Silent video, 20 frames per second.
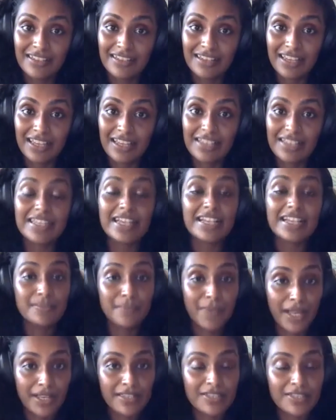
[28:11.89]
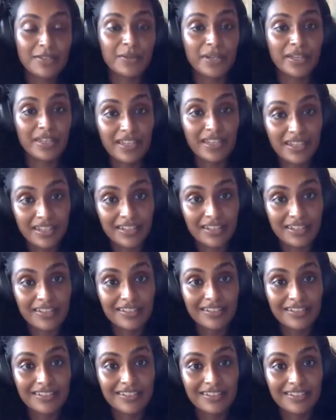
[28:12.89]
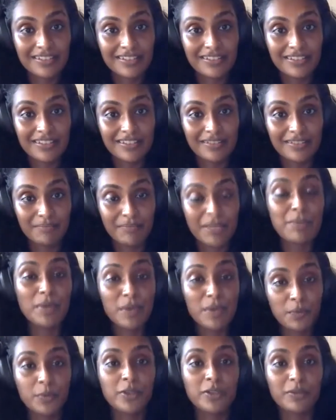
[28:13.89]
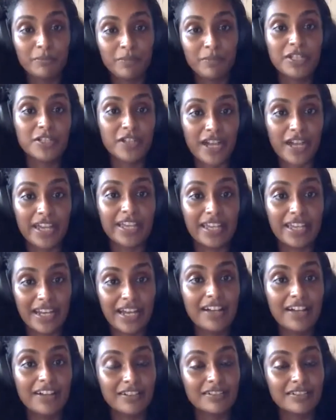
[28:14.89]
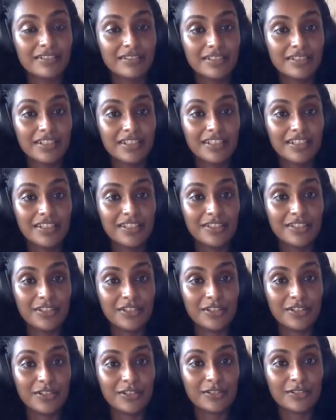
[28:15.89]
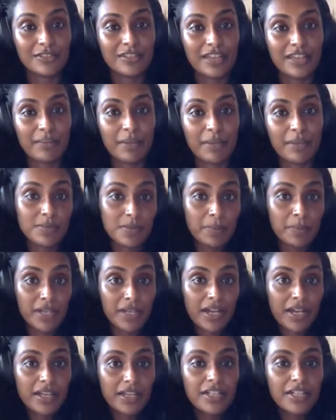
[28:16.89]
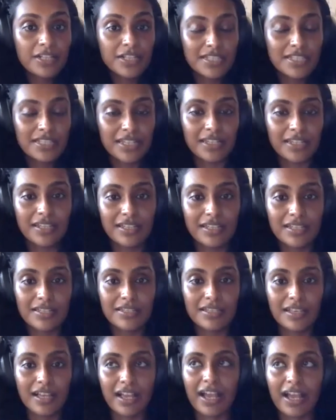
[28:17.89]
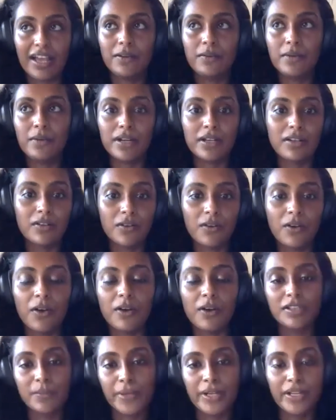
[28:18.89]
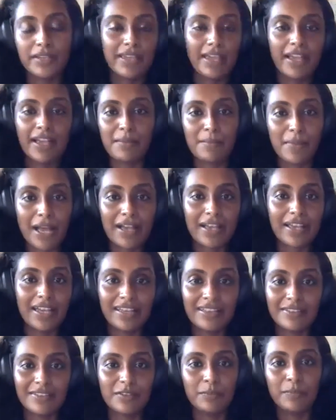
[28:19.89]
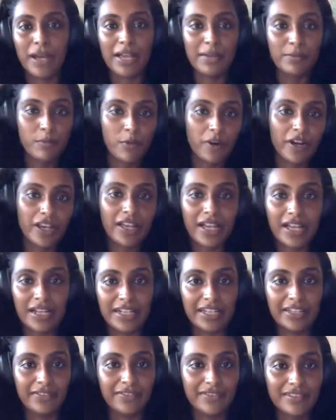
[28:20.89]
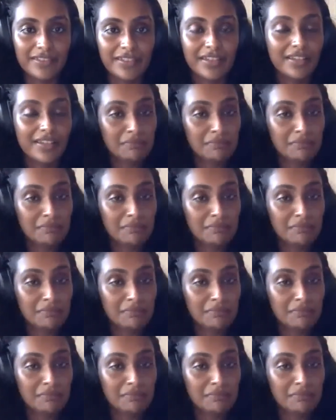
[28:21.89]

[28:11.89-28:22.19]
in 6 months to a year, people would be trying it out, you know, like because people are interested. They're just like, I don't want to go all the way to Tekka Market to buy moringa leaves,